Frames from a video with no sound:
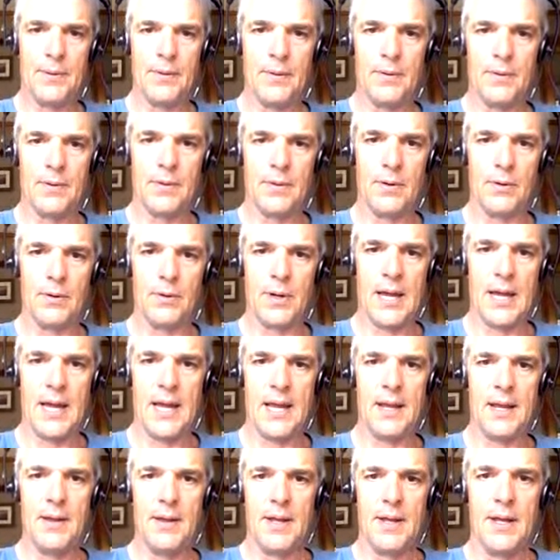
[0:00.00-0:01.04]
Okay?
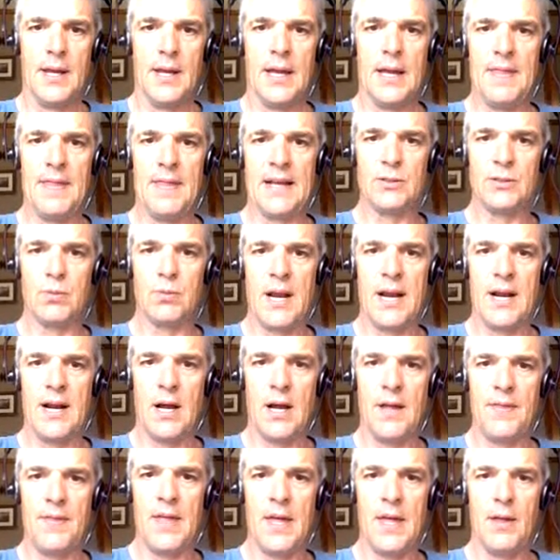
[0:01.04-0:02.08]
And that's right on
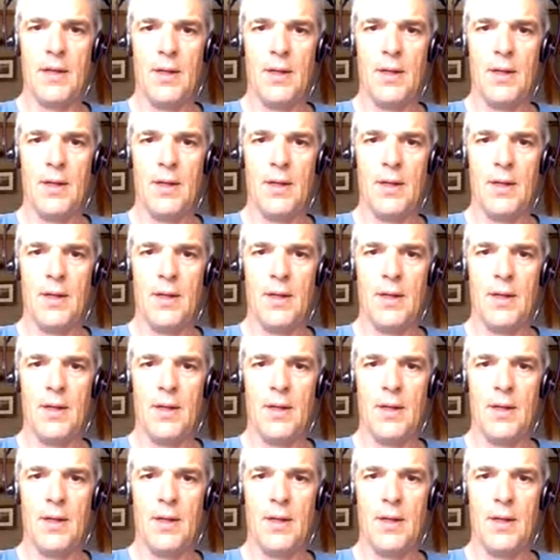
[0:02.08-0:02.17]
the